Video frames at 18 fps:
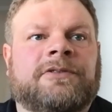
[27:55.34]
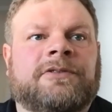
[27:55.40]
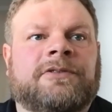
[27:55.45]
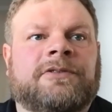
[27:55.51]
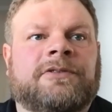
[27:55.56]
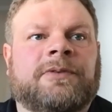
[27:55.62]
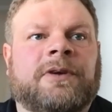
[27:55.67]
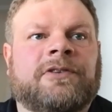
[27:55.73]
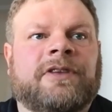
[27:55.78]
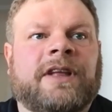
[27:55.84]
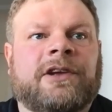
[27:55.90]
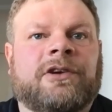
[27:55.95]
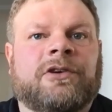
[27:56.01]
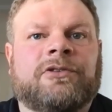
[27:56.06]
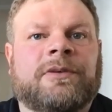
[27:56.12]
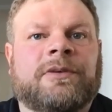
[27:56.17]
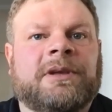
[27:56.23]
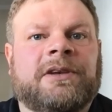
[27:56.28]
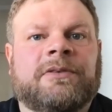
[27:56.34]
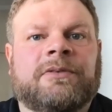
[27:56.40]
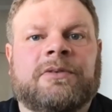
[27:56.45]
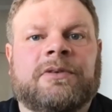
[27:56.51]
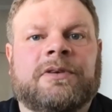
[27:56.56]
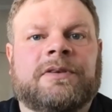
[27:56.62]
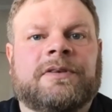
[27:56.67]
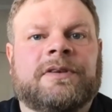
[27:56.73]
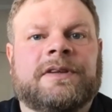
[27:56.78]
far as that goes,
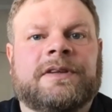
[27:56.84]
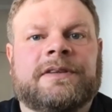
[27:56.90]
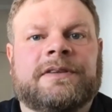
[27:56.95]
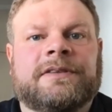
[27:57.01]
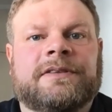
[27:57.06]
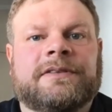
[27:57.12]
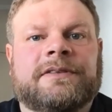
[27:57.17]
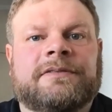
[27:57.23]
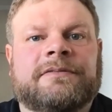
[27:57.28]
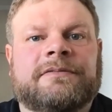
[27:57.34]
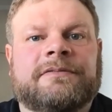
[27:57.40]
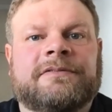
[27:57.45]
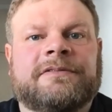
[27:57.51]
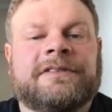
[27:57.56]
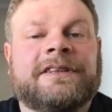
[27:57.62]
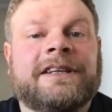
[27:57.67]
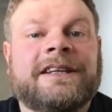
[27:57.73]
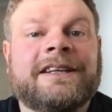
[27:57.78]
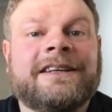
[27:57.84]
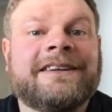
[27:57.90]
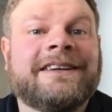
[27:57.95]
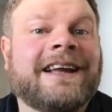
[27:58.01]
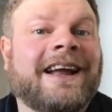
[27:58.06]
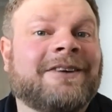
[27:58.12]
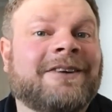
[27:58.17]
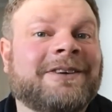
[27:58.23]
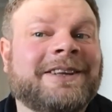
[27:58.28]

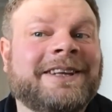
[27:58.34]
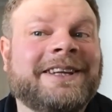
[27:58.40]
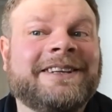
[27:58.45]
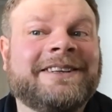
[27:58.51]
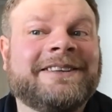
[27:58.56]
not really.